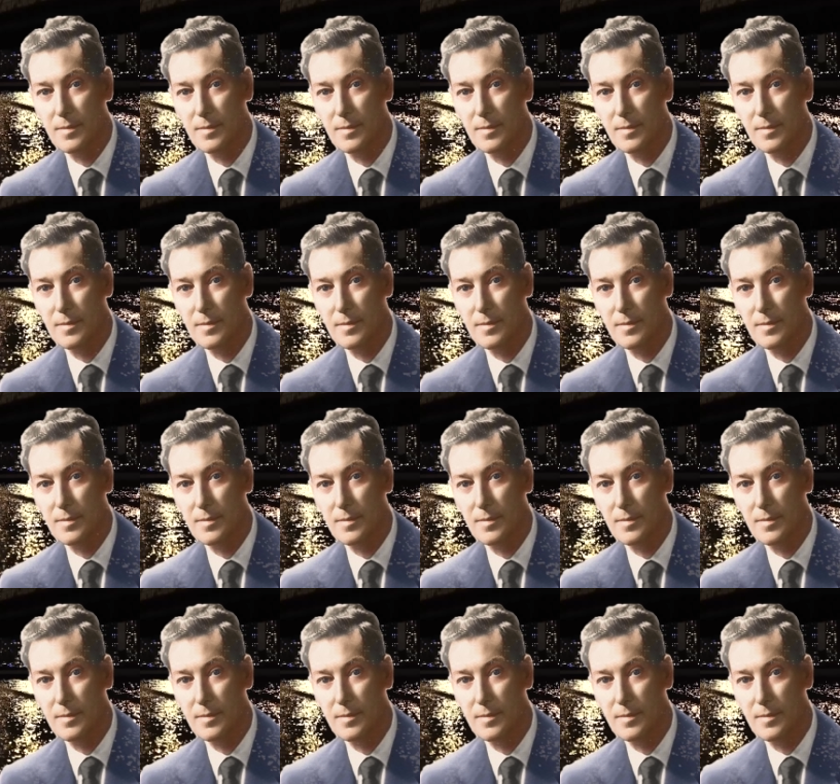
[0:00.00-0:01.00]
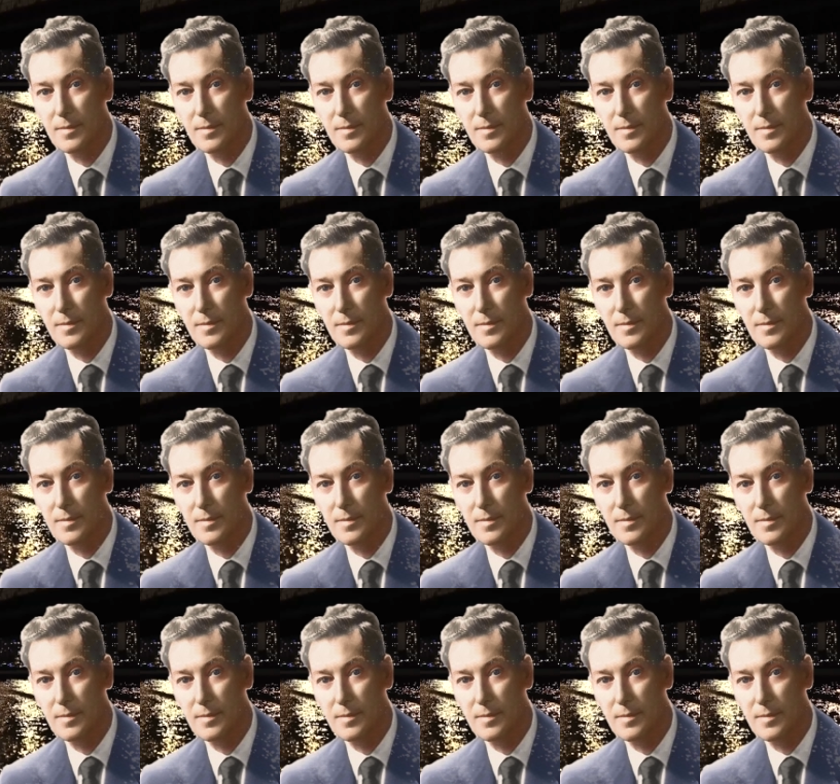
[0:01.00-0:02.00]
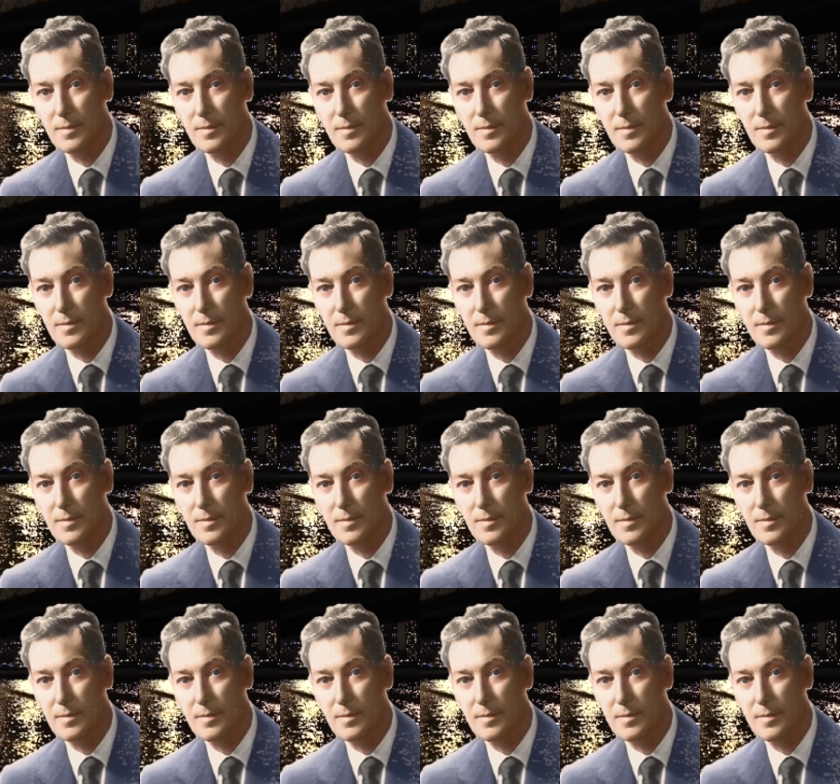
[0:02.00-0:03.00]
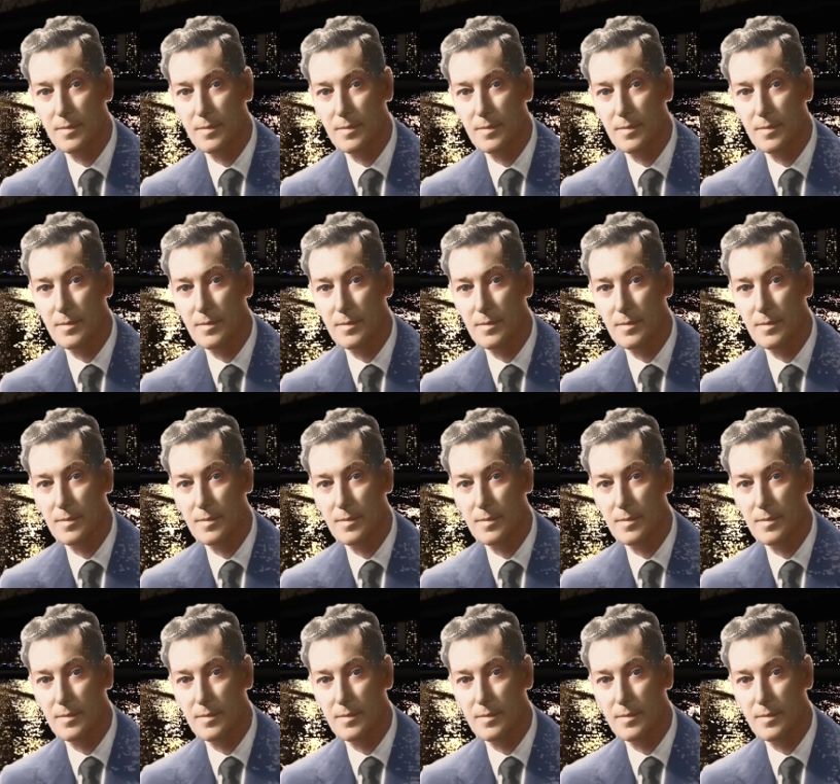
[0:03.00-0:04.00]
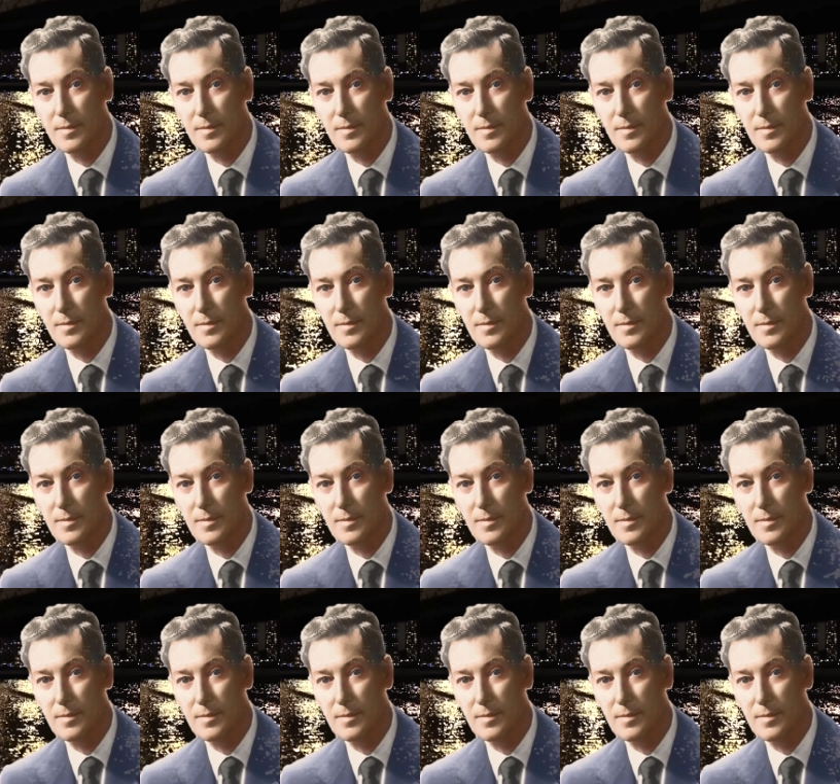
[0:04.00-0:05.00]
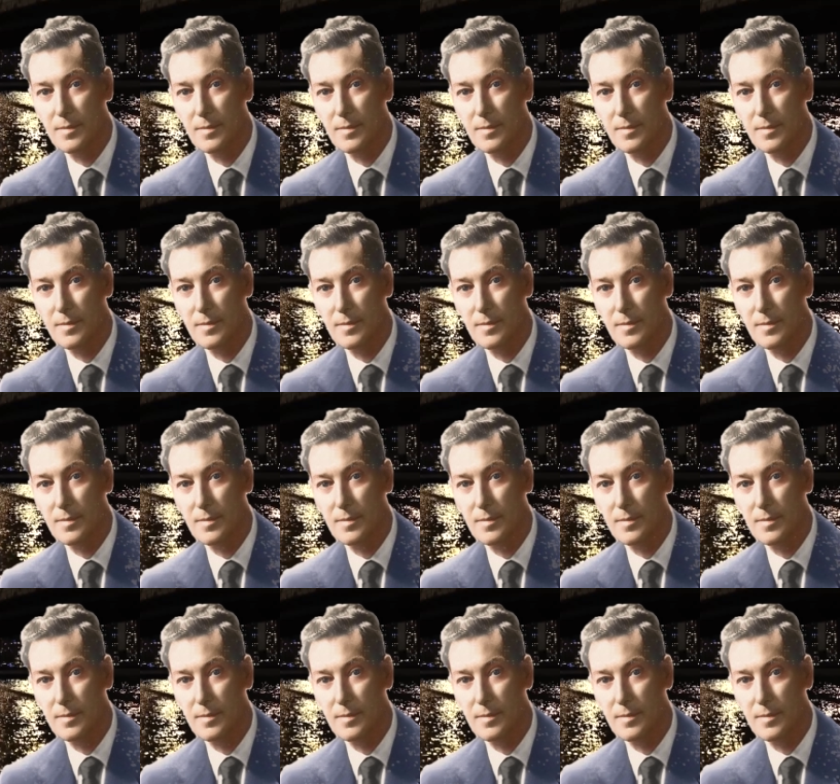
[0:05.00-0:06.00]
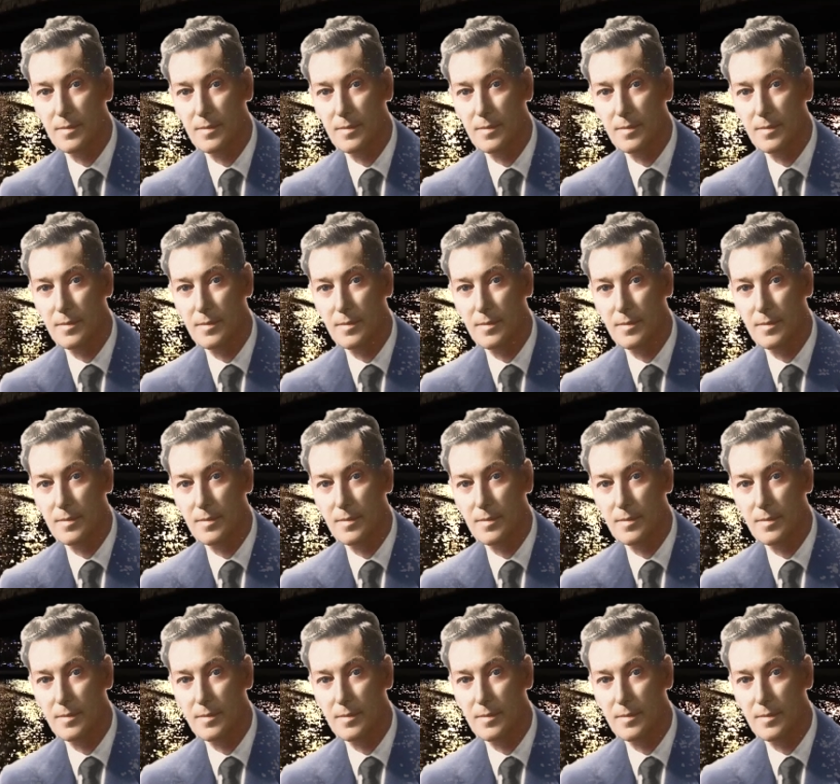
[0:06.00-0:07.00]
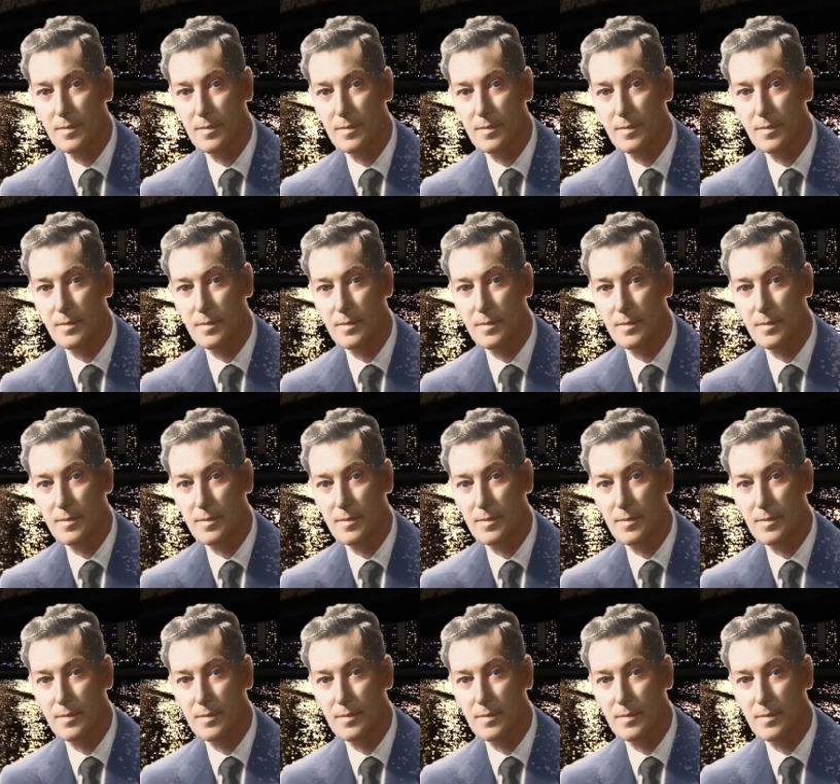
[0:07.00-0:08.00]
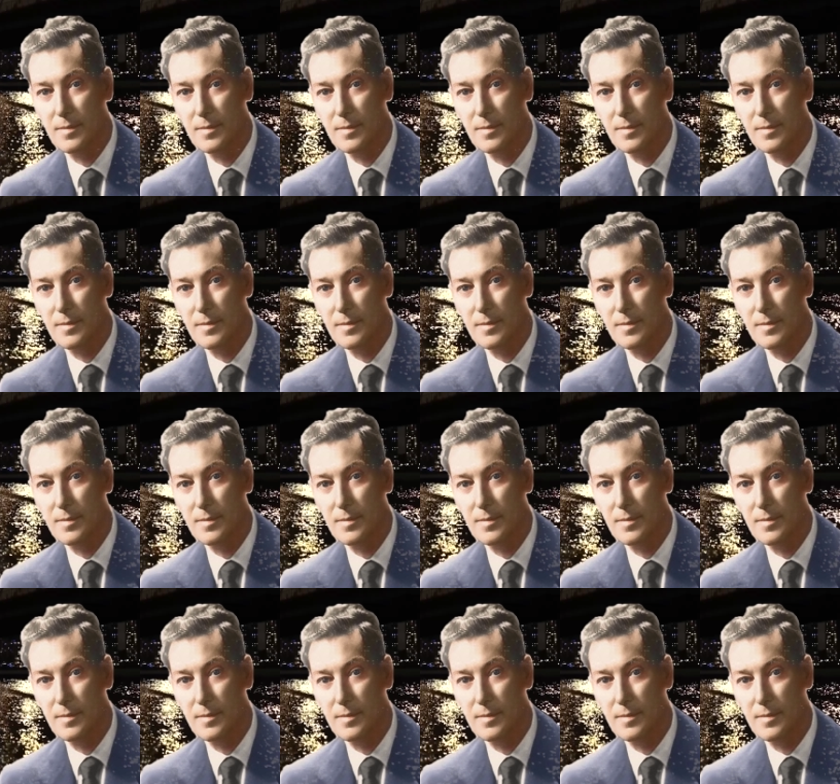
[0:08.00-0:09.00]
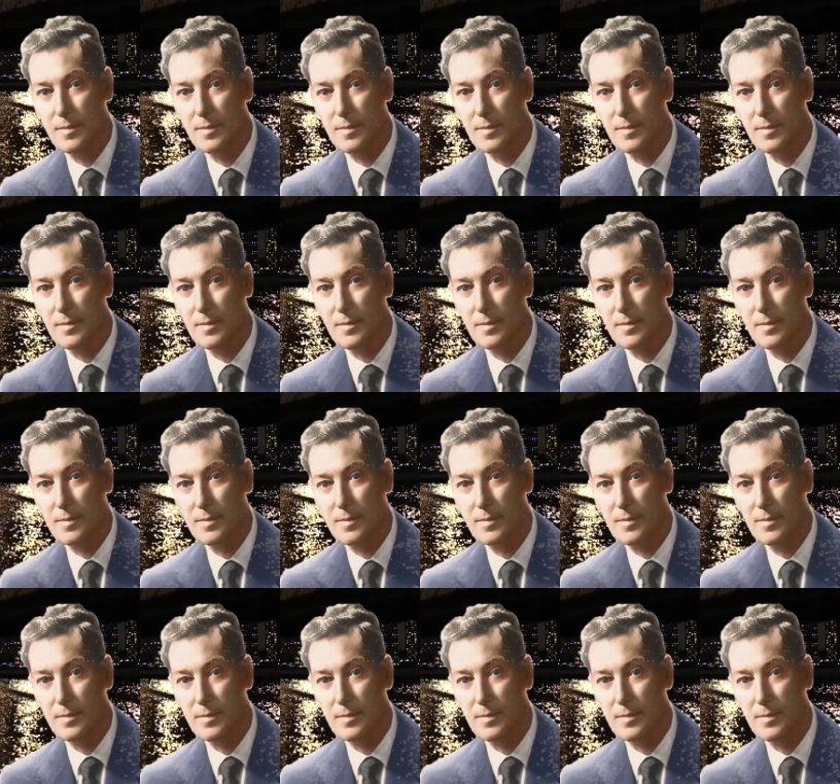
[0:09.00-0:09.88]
unto you. So when it comes, then all of a sudden it awakens within you. He told you what he will do. He's going to give himself to you.